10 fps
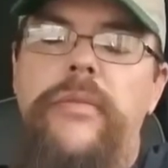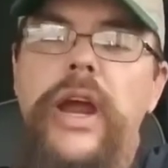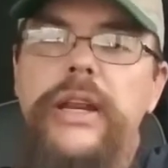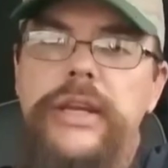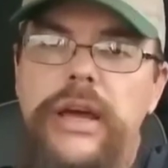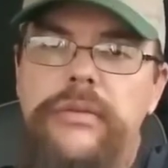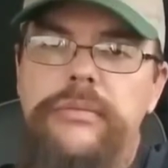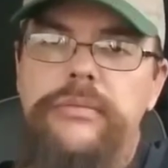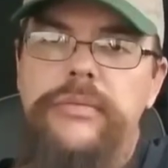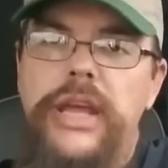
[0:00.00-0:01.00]
write it down.
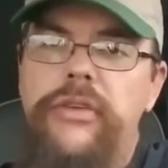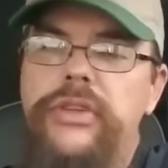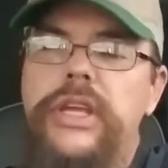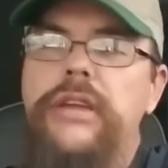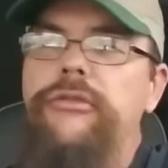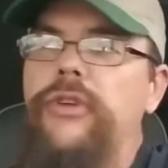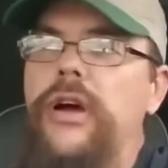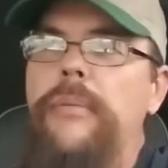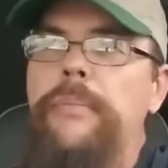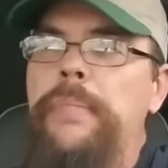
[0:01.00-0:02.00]
Everything
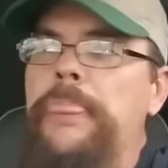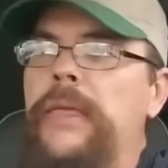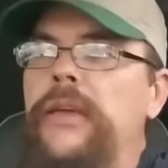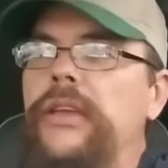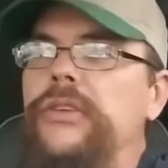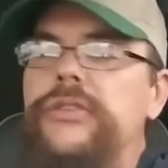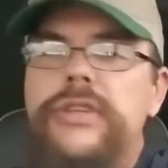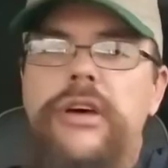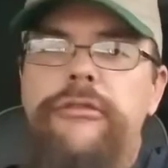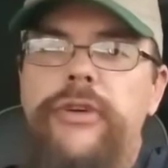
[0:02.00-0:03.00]
from your
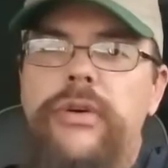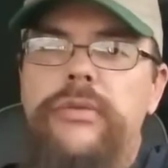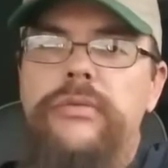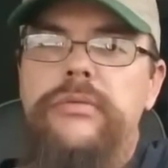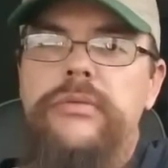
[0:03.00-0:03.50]
cell phone,